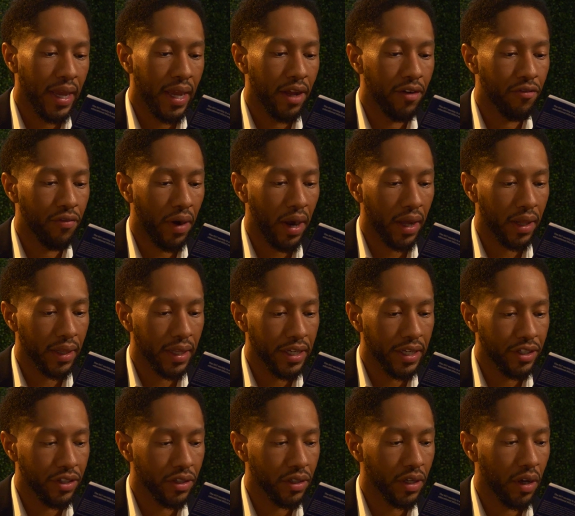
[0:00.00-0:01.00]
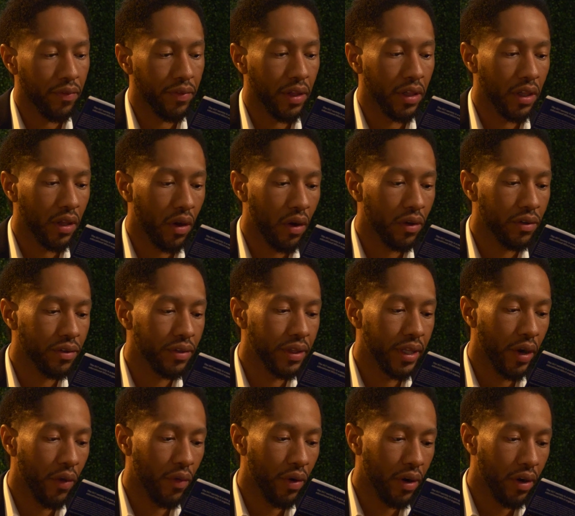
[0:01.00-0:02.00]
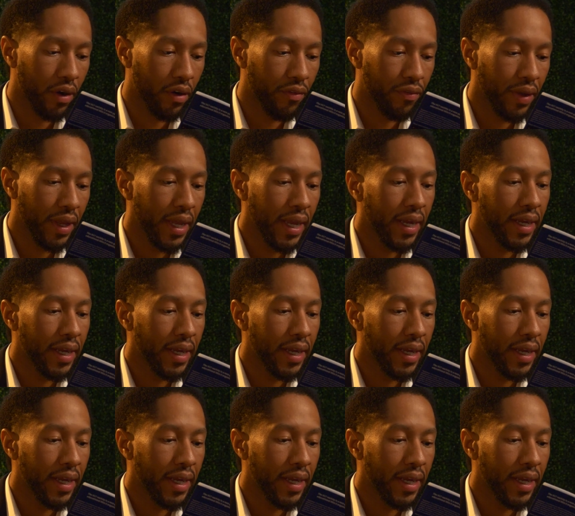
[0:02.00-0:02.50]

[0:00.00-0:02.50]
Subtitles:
in violation of the laws thereof